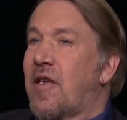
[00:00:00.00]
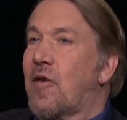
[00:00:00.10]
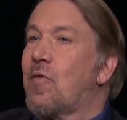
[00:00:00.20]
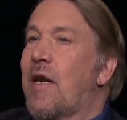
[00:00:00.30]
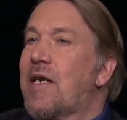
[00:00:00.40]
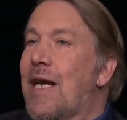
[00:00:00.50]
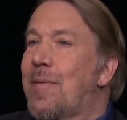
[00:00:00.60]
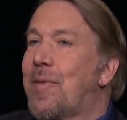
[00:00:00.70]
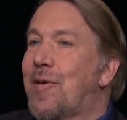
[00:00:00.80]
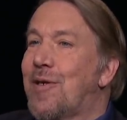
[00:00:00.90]
They could rent
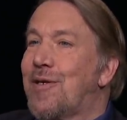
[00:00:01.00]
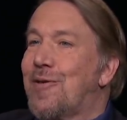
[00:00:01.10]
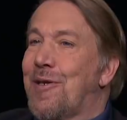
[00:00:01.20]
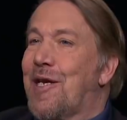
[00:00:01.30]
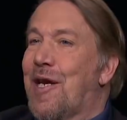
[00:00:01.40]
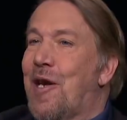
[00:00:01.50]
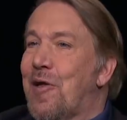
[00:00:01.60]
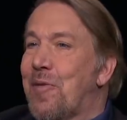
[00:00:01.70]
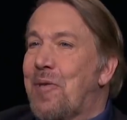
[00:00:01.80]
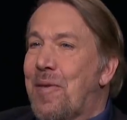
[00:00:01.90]
capabilities. They could get
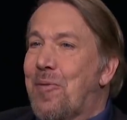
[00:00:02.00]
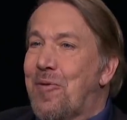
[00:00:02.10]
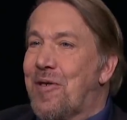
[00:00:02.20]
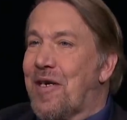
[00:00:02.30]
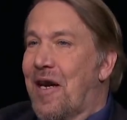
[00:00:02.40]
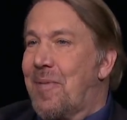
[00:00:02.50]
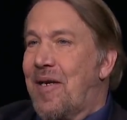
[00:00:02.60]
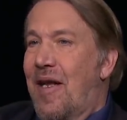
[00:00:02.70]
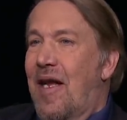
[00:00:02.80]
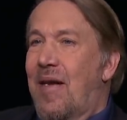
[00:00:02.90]
other people to come
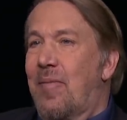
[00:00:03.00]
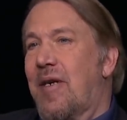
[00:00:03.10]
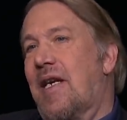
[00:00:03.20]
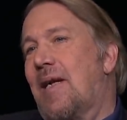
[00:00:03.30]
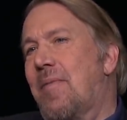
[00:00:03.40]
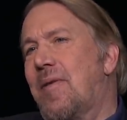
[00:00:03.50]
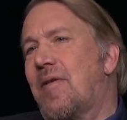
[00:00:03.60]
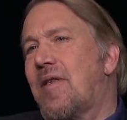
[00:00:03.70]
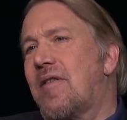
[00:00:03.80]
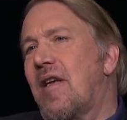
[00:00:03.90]
in and bring
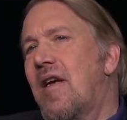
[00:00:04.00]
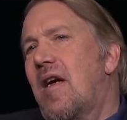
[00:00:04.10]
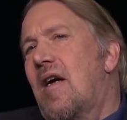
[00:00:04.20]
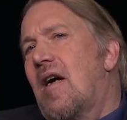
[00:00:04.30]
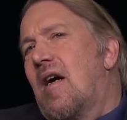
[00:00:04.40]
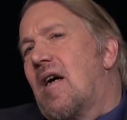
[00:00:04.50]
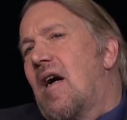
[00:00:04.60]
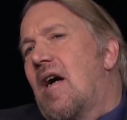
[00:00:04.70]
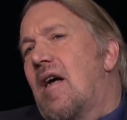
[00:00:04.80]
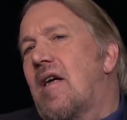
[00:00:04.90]
capabilities.
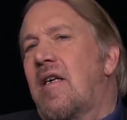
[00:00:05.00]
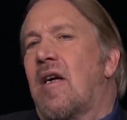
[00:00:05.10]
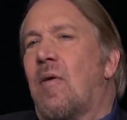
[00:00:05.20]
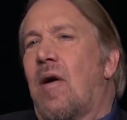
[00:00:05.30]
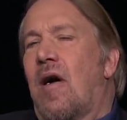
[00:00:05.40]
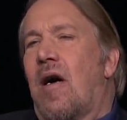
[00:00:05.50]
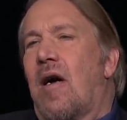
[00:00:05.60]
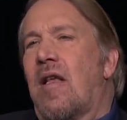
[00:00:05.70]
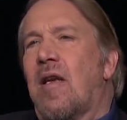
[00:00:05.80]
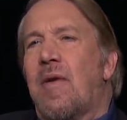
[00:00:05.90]
You know,
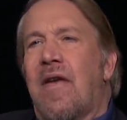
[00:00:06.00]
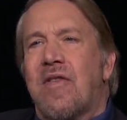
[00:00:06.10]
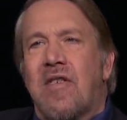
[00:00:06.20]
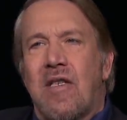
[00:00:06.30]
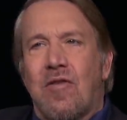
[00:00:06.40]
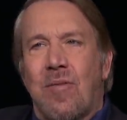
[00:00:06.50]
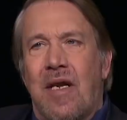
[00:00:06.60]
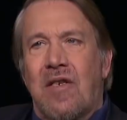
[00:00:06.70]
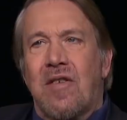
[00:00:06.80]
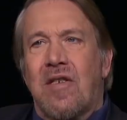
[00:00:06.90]
I think we haven't seen this from
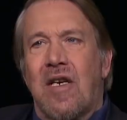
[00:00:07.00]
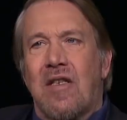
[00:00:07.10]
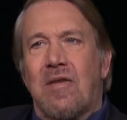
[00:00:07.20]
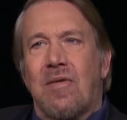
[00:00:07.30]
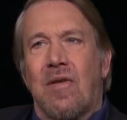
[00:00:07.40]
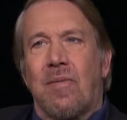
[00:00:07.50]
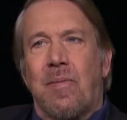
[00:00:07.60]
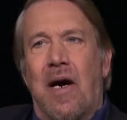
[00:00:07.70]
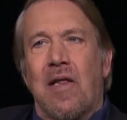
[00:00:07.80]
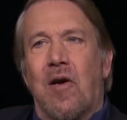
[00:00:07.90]
nation states,
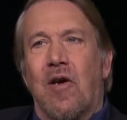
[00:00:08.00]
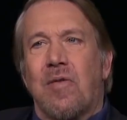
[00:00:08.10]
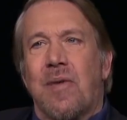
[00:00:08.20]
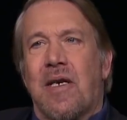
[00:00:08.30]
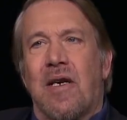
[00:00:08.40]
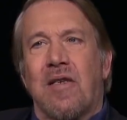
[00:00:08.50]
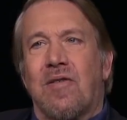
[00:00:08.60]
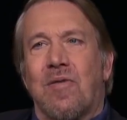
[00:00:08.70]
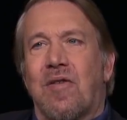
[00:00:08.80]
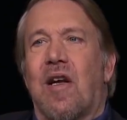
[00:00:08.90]
by and large, because
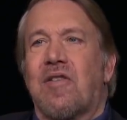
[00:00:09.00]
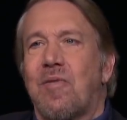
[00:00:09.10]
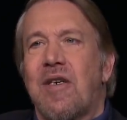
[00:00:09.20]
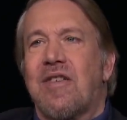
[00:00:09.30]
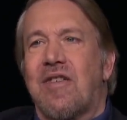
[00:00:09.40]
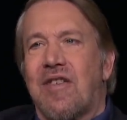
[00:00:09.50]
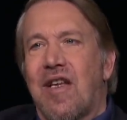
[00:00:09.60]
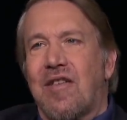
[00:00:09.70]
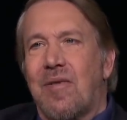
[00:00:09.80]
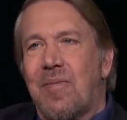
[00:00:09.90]
there's lots of reasons it
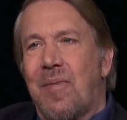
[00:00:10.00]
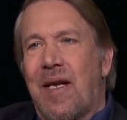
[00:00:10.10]
doesn't